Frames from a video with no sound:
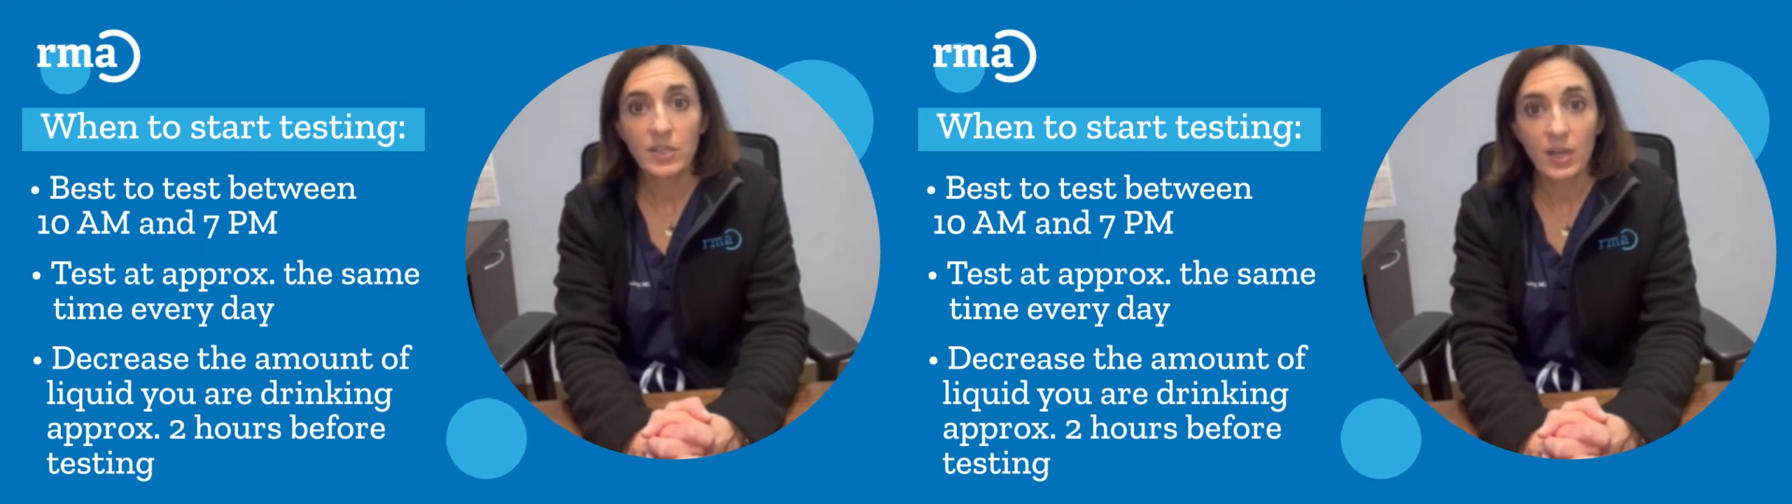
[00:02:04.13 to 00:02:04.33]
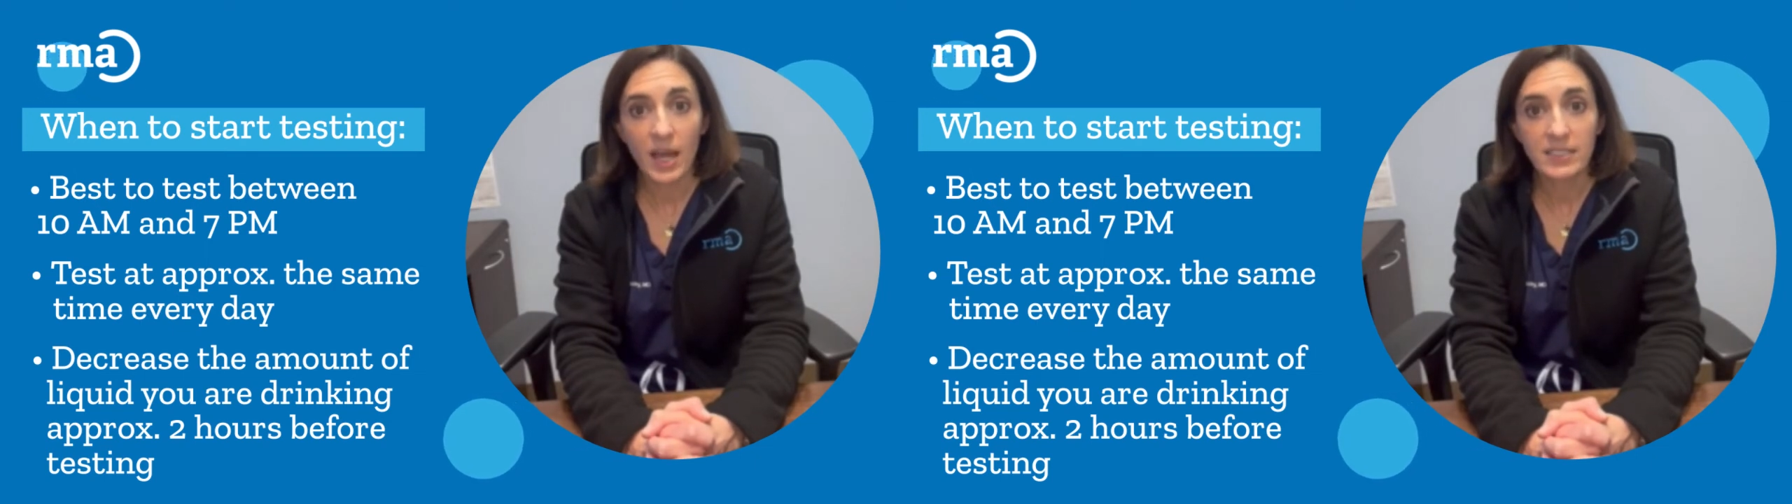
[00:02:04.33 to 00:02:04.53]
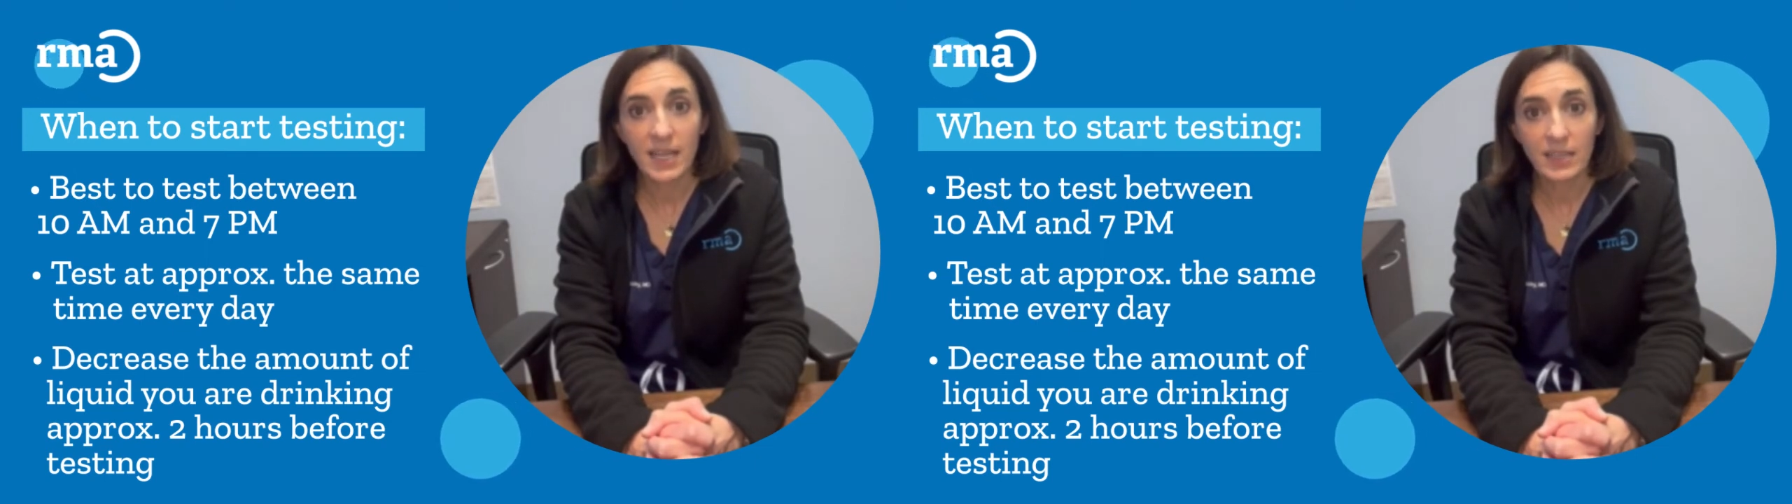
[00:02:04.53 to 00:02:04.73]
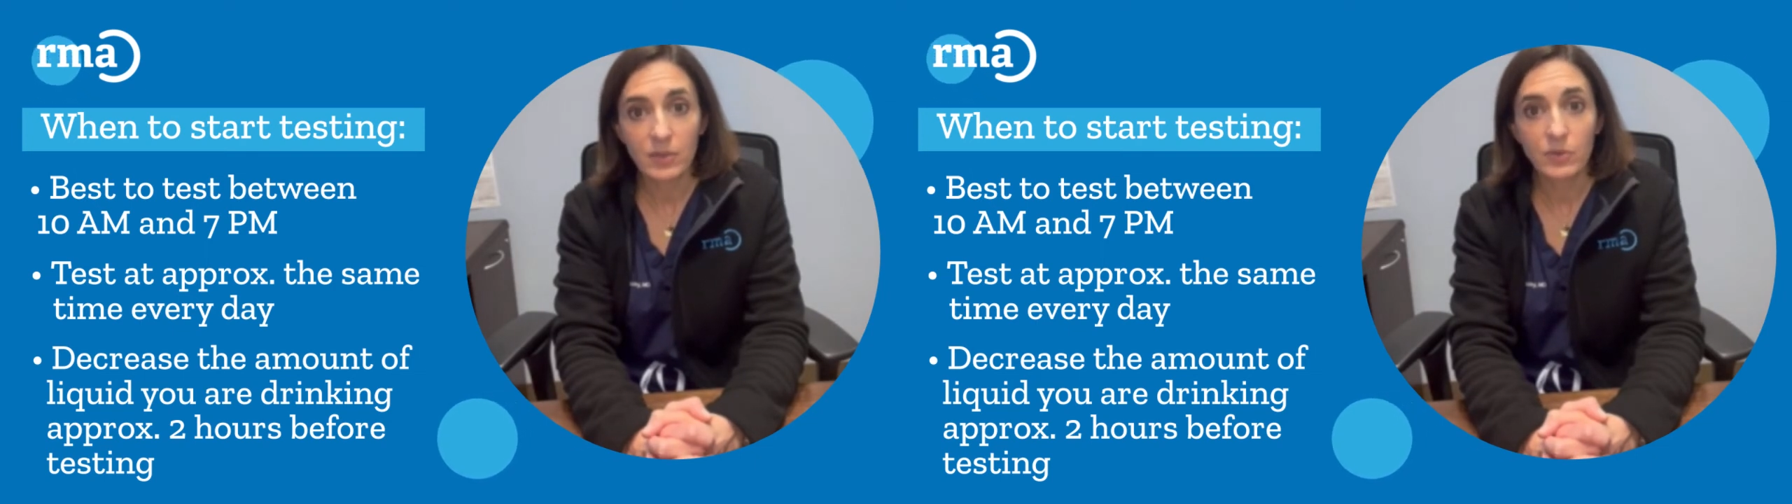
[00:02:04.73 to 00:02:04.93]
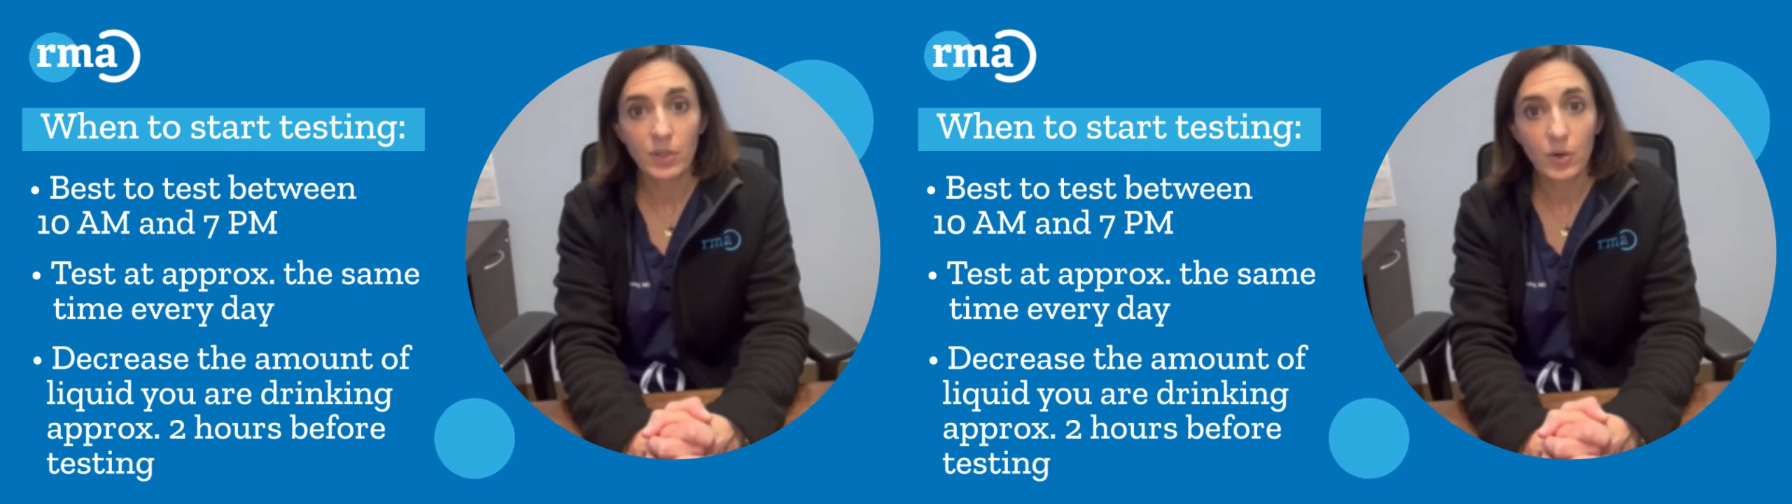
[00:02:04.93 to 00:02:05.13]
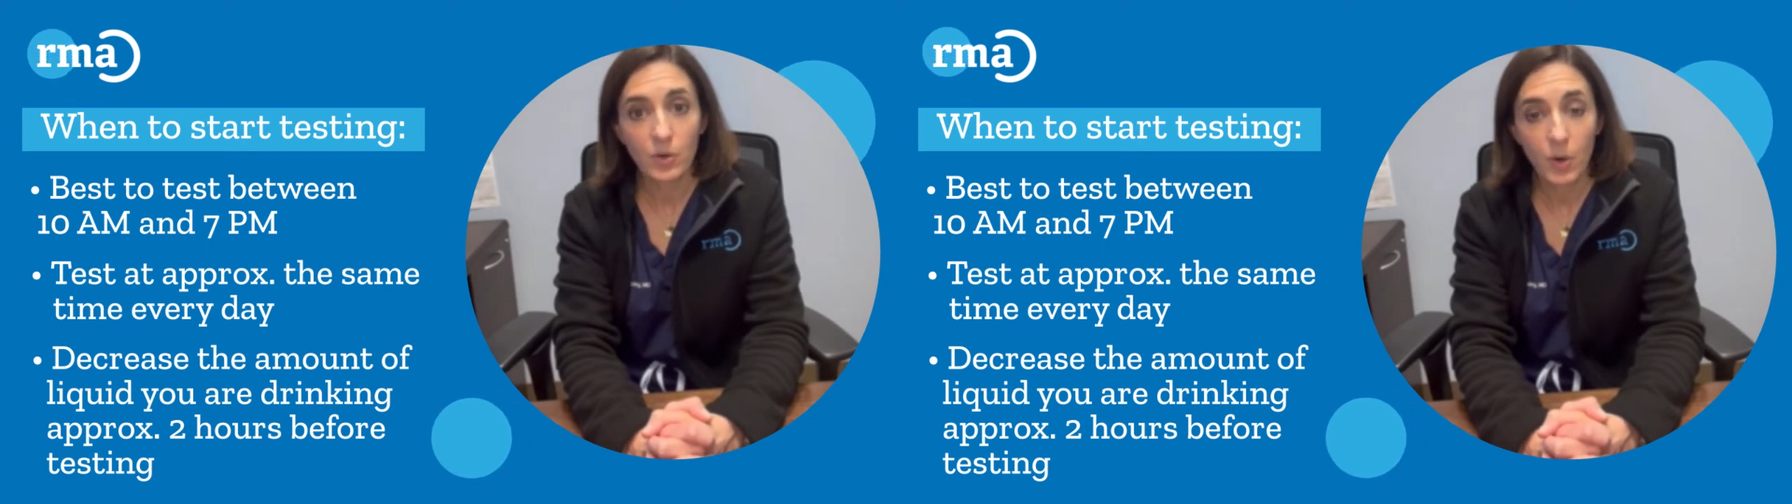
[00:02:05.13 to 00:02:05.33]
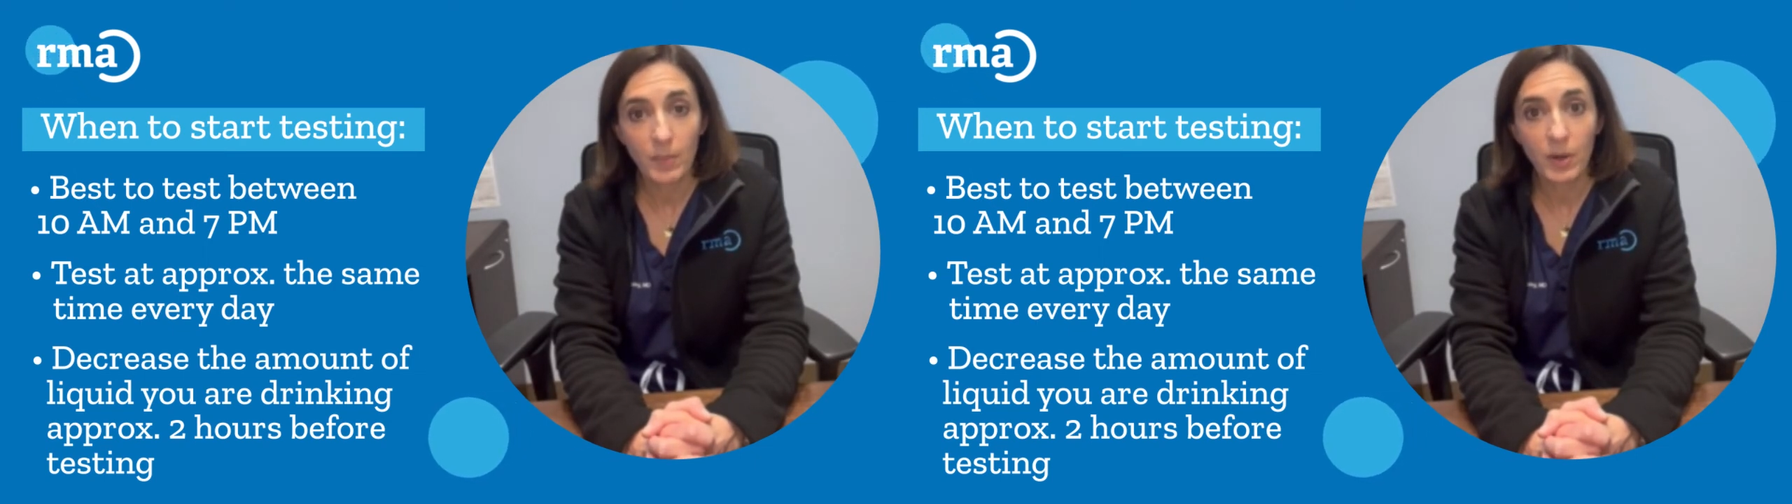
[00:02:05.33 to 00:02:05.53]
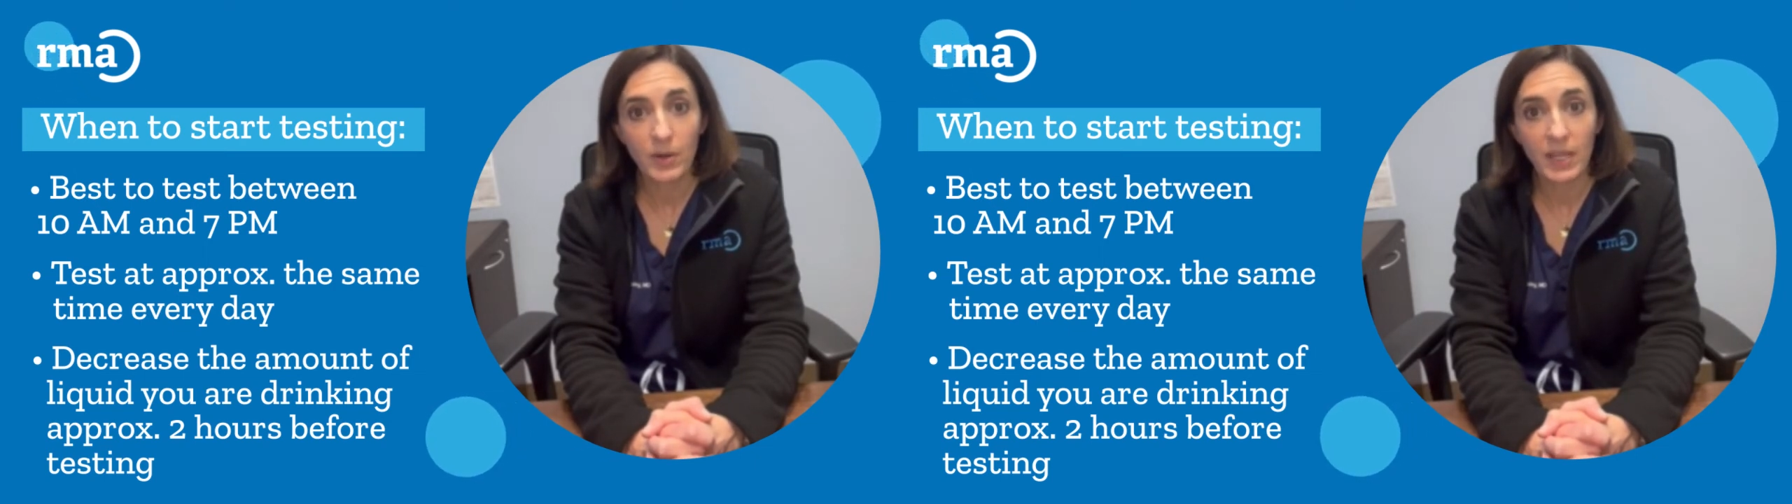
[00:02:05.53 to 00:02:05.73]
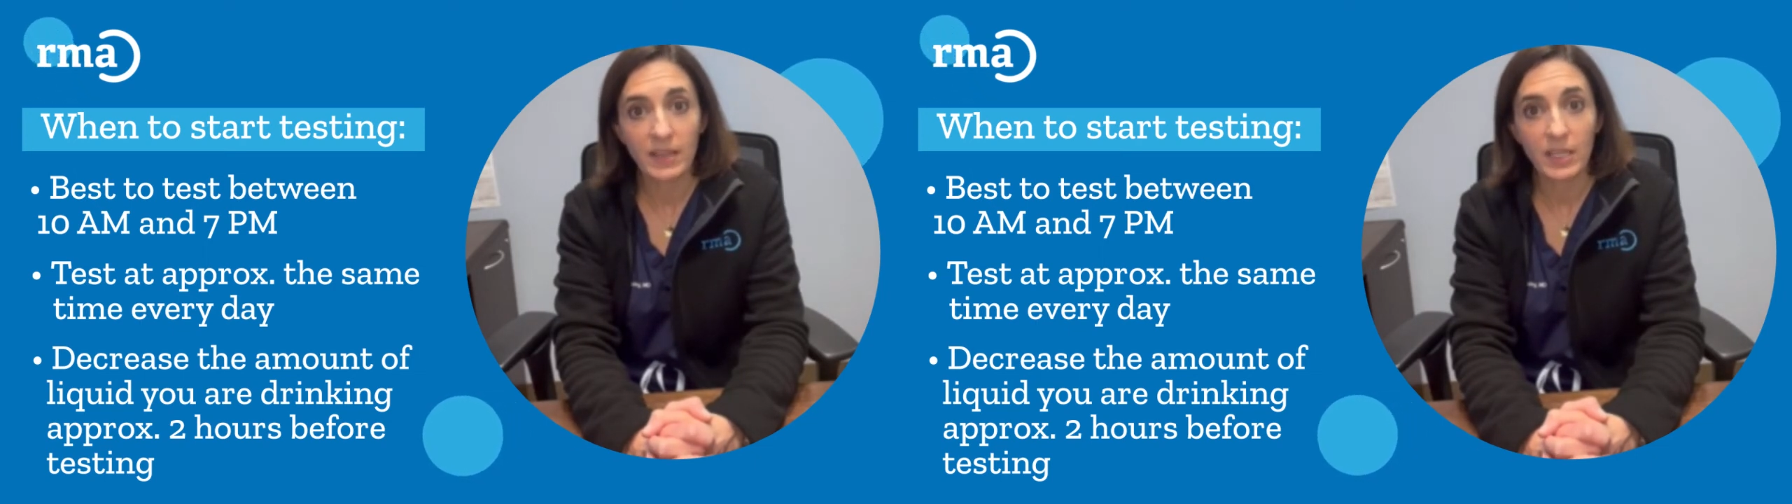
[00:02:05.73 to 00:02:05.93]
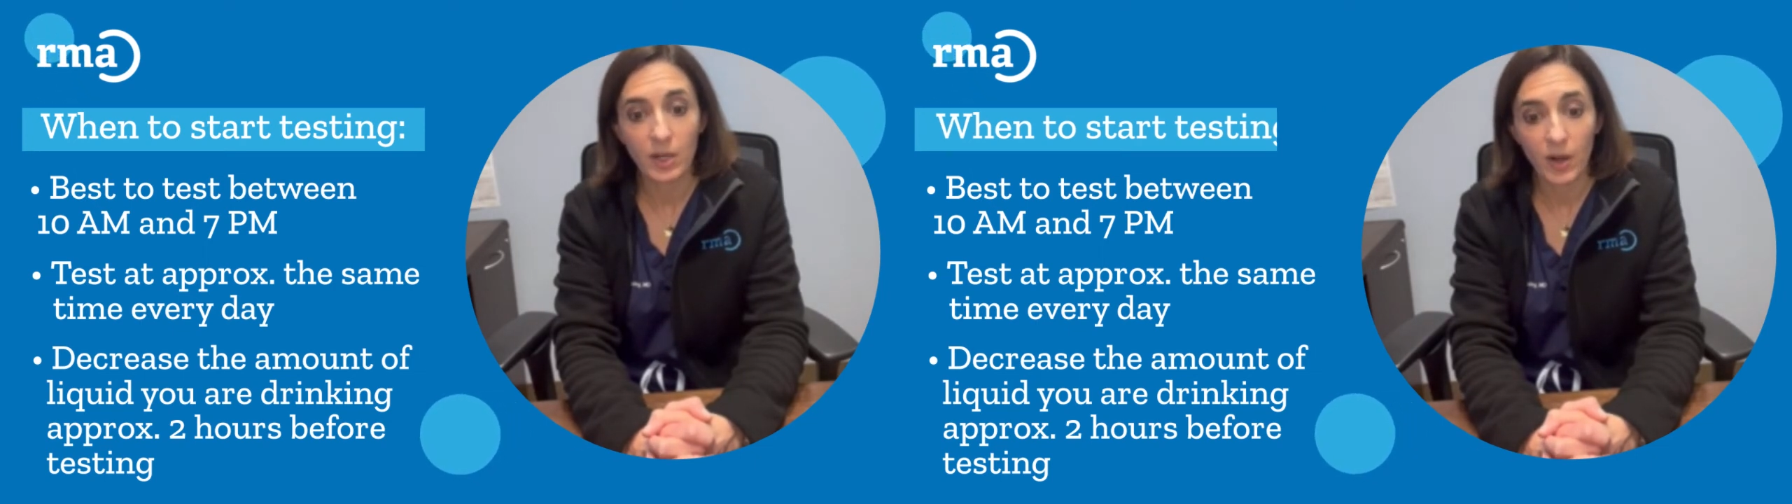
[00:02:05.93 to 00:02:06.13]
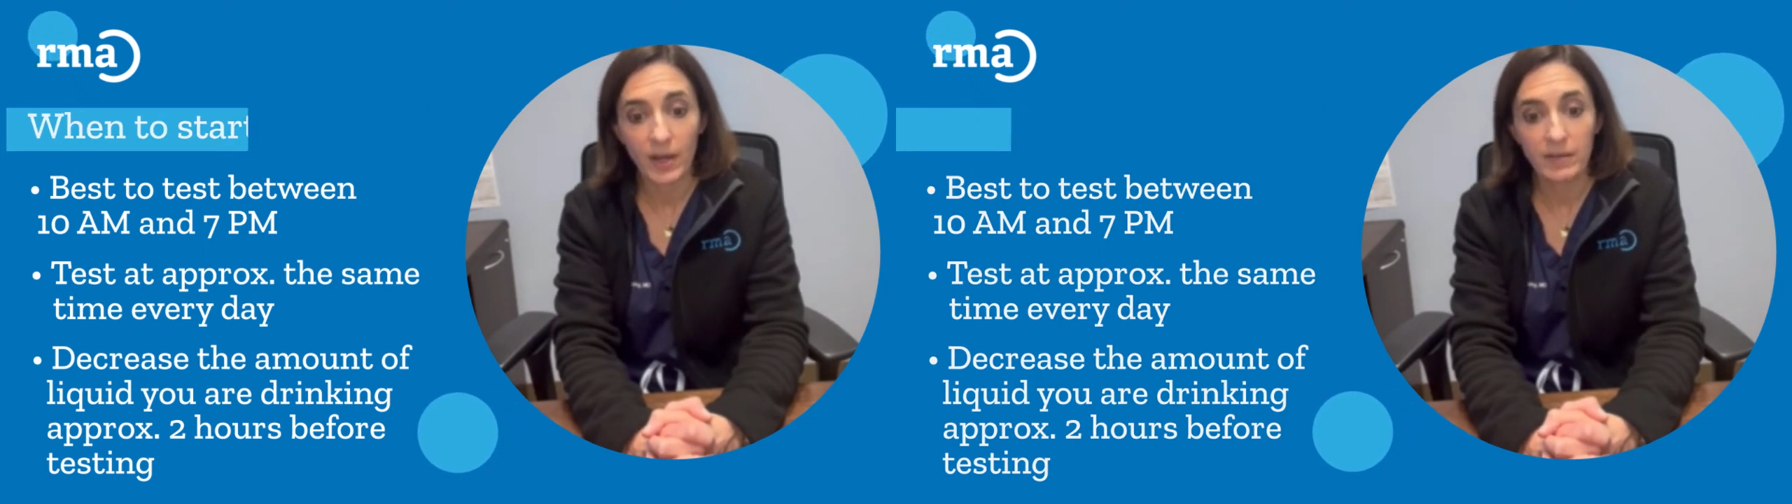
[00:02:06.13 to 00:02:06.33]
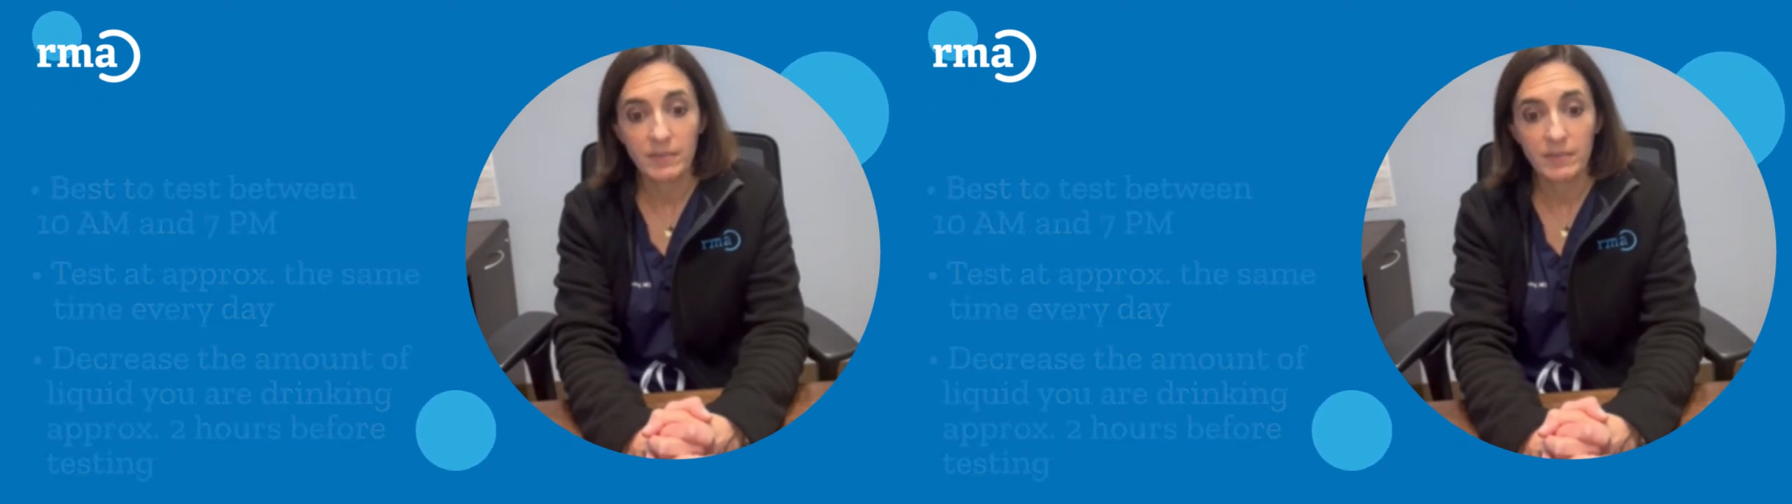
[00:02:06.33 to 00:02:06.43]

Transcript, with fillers: to not dilute the hormone in the urine.